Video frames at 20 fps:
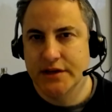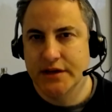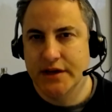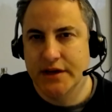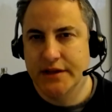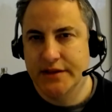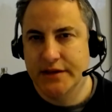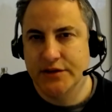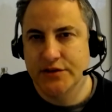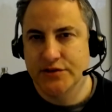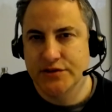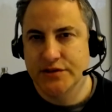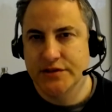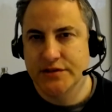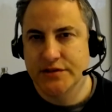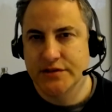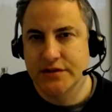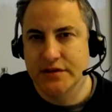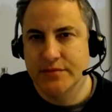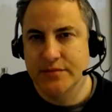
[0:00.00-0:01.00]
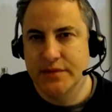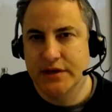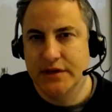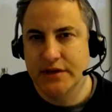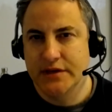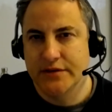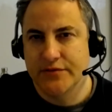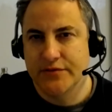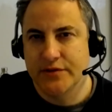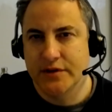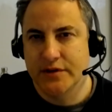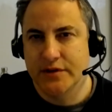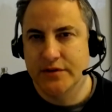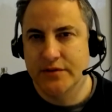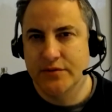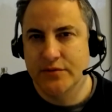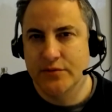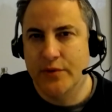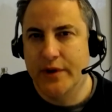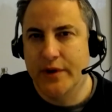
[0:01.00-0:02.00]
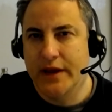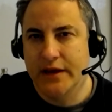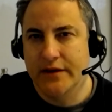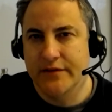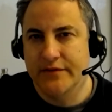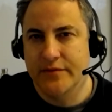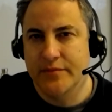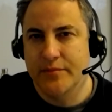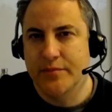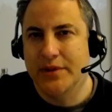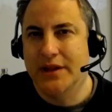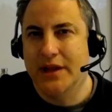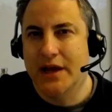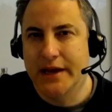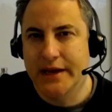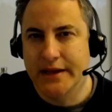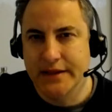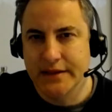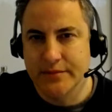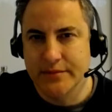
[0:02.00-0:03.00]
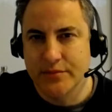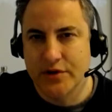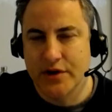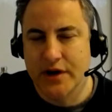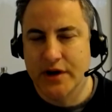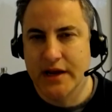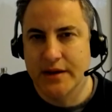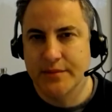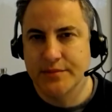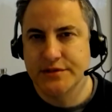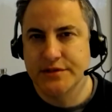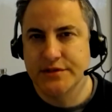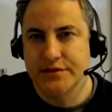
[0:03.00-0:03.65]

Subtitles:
I think there's just going to be a different way of applying them, perhaps,